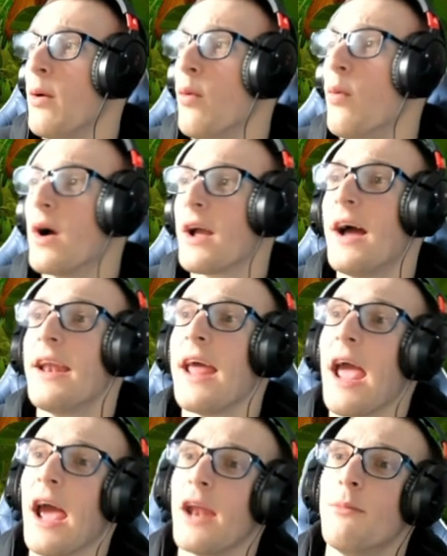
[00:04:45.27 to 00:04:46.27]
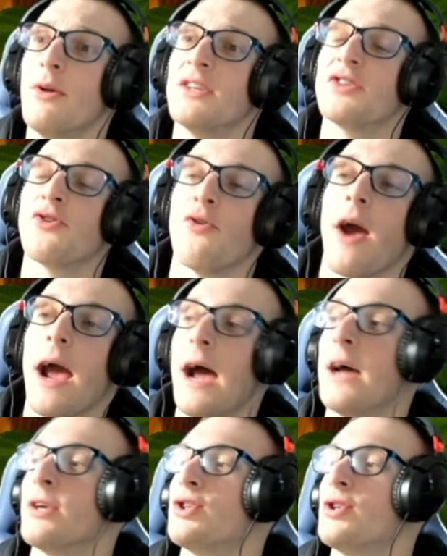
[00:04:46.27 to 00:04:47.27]
What kind of animal is
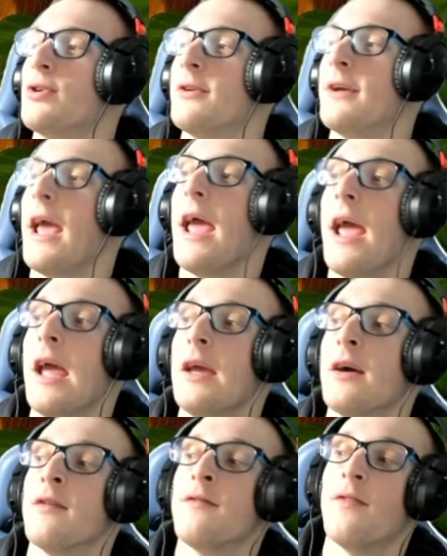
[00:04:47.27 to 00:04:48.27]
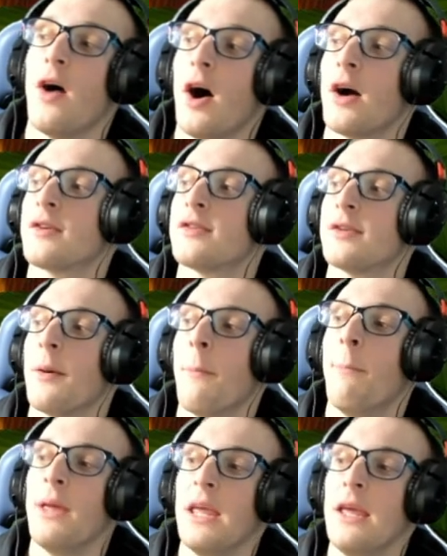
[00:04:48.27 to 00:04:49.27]
Crash? A, a fox,
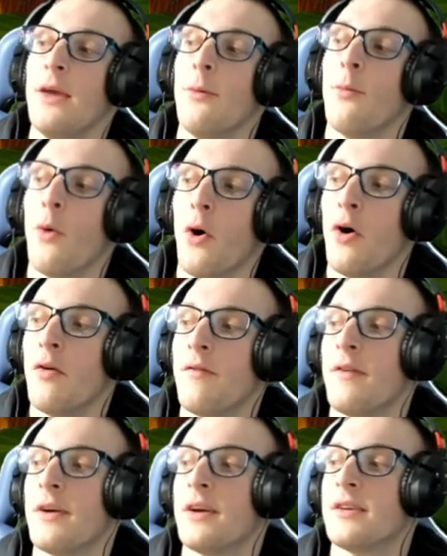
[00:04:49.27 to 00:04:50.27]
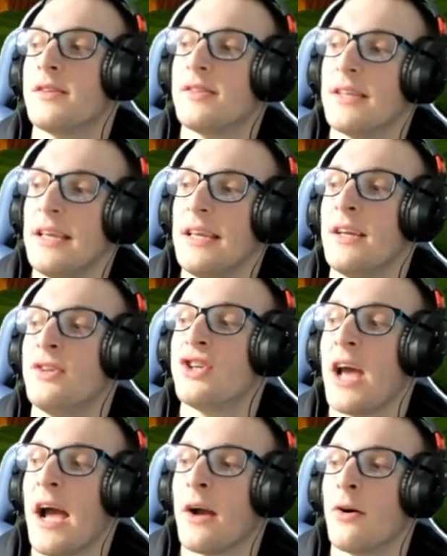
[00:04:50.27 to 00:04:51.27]
B, wolf, C,
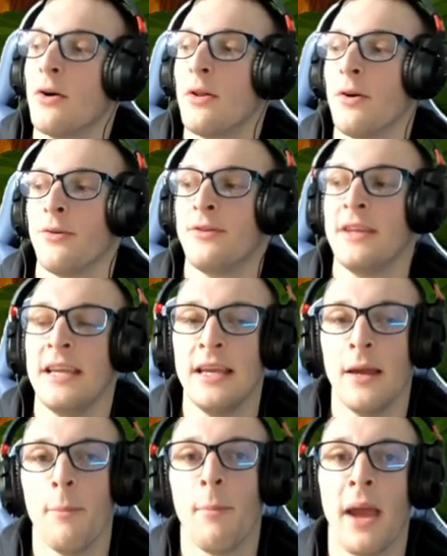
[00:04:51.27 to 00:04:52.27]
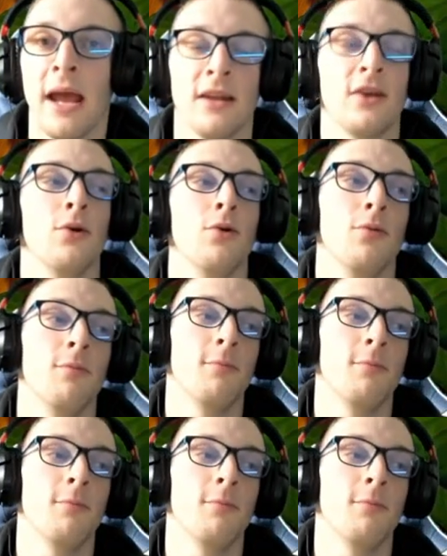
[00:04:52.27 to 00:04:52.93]
jackal, or D, bandicoot?